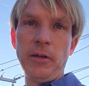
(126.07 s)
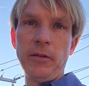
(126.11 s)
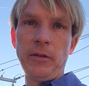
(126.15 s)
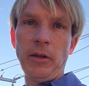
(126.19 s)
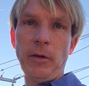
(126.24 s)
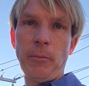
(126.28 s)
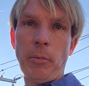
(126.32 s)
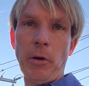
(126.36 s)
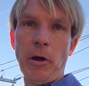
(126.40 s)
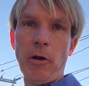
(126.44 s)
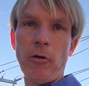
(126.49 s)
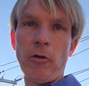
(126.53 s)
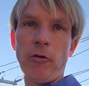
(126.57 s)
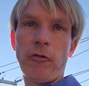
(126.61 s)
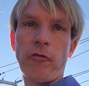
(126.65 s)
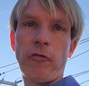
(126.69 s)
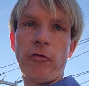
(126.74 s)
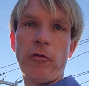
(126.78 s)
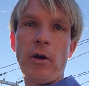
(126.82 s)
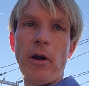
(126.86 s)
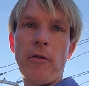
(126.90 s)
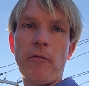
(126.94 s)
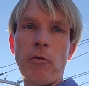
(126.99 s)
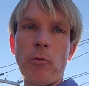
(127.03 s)
They perish
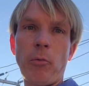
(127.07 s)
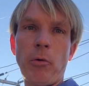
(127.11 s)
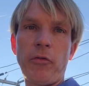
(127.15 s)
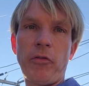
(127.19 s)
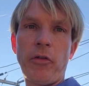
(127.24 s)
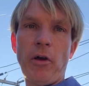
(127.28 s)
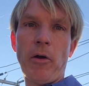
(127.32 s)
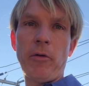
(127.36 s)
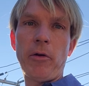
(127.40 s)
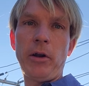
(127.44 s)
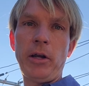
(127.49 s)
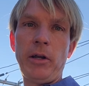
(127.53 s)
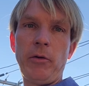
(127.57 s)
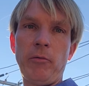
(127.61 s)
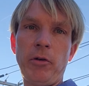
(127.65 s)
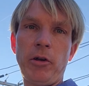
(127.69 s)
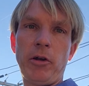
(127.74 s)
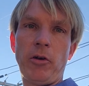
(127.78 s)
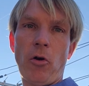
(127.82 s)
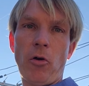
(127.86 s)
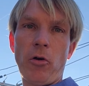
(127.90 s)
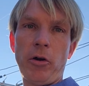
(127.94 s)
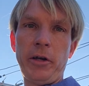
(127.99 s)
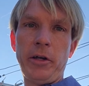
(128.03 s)
forever without any
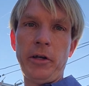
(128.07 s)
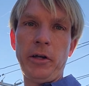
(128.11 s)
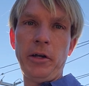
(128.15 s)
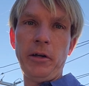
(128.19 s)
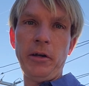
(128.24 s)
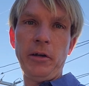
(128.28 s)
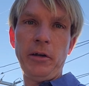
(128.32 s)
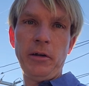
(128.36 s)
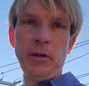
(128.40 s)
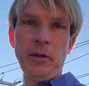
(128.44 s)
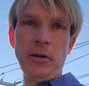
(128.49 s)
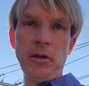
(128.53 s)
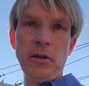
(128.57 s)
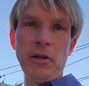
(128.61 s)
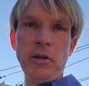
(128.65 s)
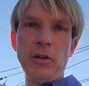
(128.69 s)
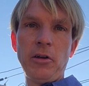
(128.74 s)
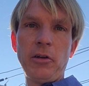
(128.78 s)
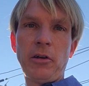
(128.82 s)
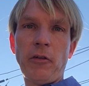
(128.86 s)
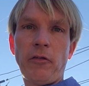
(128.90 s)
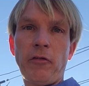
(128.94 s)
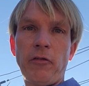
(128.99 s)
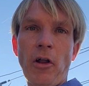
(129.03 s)
regarding it.
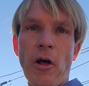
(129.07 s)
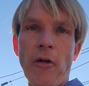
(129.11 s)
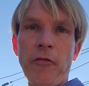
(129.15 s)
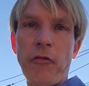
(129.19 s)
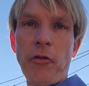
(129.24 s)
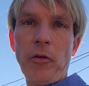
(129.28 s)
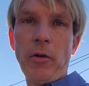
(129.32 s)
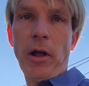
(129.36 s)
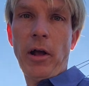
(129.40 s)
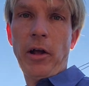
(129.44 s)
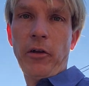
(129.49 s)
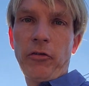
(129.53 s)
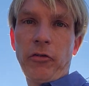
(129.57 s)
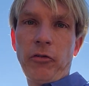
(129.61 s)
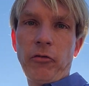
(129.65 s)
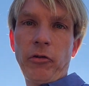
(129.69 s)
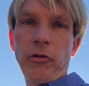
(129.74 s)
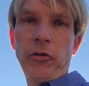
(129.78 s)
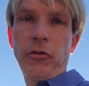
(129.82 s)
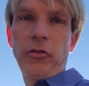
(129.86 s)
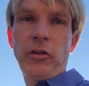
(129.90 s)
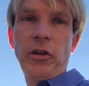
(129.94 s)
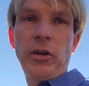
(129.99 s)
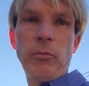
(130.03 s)
Doth not their
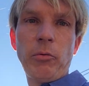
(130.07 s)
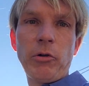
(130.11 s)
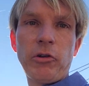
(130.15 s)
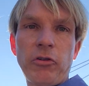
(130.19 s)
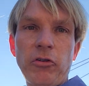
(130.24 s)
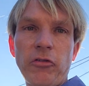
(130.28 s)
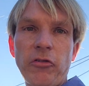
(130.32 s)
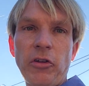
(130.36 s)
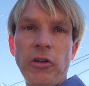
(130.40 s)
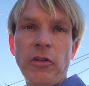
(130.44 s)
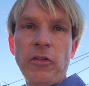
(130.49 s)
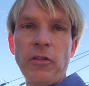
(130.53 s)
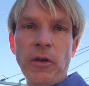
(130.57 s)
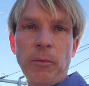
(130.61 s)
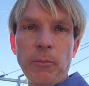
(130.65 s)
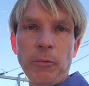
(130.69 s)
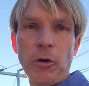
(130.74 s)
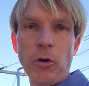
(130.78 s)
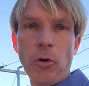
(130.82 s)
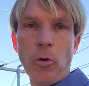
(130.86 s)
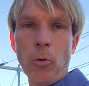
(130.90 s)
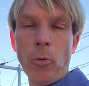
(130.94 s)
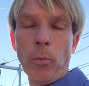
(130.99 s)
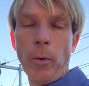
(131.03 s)
excellency which is in them
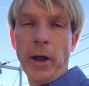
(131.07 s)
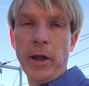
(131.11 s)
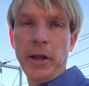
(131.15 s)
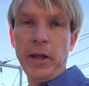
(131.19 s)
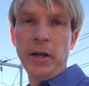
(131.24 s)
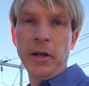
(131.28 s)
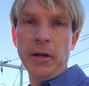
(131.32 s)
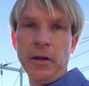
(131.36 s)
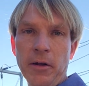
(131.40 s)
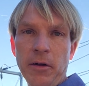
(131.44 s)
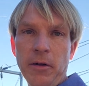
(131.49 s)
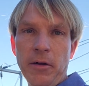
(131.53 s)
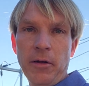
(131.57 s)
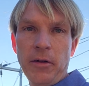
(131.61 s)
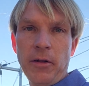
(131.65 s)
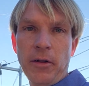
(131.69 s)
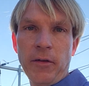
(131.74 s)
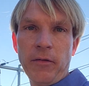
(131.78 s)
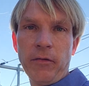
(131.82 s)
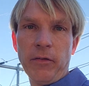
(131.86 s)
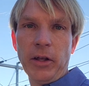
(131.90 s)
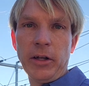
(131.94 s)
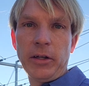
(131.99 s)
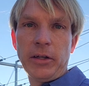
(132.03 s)
go away?
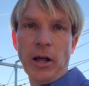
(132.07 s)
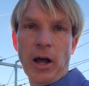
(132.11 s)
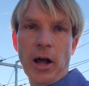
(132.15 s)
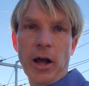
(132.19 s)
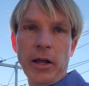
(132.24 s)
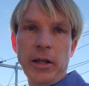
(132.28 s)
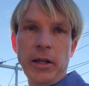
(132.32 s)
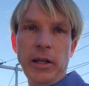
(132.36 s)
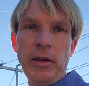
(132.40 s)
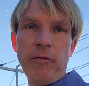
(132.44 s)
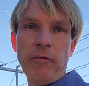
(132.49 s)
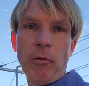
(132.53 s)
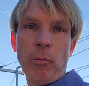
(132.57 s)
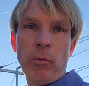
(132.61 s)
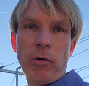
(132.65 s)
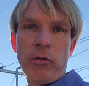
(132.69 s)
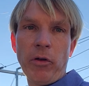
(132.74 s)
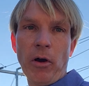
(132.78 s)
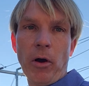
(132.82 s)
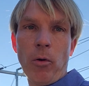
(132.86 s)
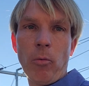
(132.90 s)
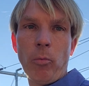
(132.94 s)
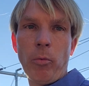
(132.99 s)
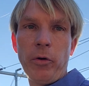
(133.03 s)
They die even
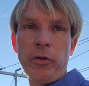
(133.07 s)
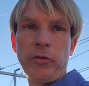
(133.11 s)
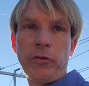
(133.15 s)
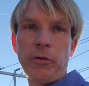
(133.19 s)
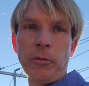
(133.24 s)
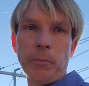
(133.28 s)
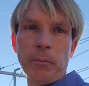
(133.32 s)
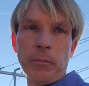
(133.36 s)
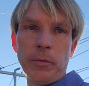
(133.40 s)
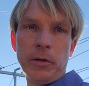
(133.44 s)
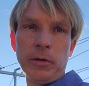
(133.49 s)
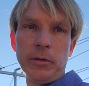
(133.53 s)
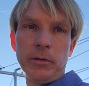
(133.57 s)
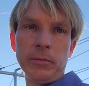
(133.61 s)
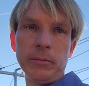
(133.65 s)
without wisdom.